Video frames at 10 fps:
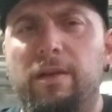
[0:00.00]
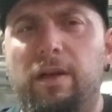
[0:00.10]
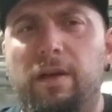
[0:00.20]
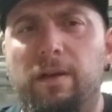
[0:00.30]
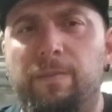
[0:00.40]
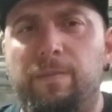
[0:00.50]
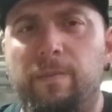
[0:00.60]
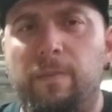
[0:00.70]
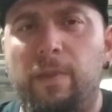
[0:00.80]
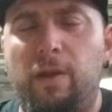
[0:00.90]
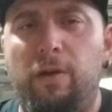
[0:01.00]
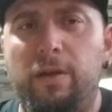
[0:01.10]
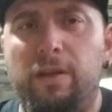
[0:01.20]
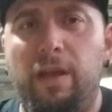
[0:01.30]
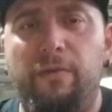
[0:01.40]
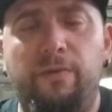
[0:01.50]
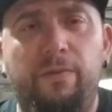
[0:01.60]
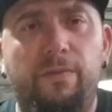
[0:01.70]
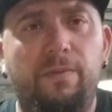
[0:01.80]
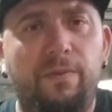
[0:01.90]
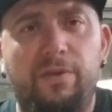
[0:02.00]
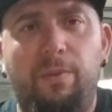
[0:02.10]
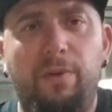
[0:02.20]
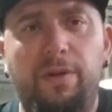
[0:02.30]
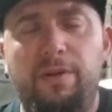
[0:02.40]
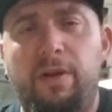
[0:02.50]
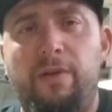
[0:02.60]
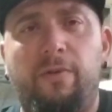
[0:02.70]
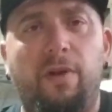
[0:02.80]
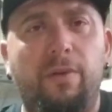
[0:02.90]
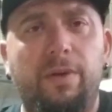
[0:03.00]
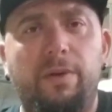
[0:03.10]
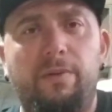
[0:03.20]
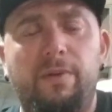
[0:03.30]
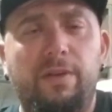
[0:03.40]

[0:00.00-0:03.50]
You know, if someone following